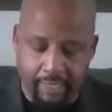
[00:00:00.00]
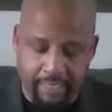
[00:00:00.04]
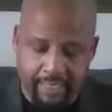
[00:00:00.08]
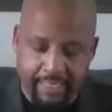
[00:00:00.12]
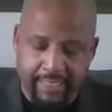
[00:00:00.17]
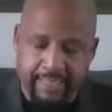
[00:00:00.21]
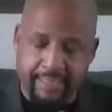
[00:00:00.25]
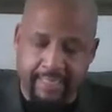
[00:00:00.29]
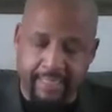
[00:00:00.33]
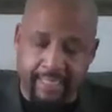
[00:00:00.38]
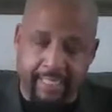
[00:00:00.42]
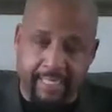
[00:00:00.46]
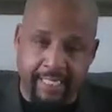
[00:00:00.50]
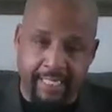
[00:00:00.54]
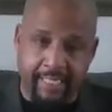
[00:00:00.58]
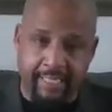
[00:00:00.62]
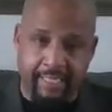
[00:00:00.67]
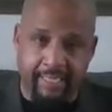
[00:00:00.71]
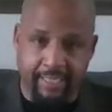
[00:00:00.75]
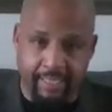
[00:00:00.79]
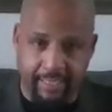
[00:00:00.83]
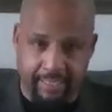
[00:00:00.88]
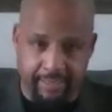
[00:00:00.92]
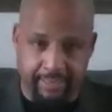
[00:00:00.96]
need
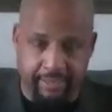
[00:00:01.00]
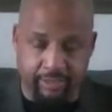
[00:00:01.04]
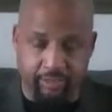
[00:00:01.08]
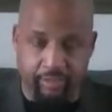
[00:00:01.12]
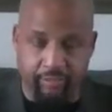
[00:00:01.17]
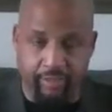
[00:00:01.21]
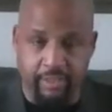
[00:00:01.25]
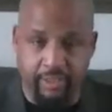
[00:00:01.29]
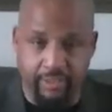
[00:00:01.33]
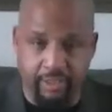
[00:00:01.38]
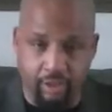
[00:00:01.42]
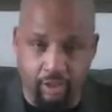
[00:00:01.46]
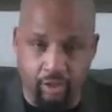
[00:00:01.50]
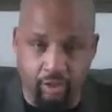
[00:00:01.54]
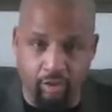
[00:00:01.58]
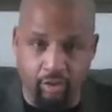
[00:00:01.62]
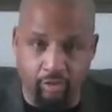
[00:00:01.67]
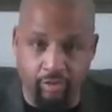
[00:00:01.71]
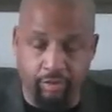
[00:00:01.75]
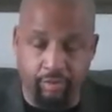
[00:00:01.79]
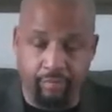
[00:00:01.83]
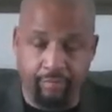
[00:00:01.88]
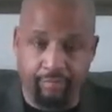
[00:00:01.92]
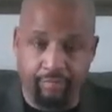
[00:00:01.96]
togetherness on this
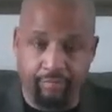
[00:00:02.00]
earth.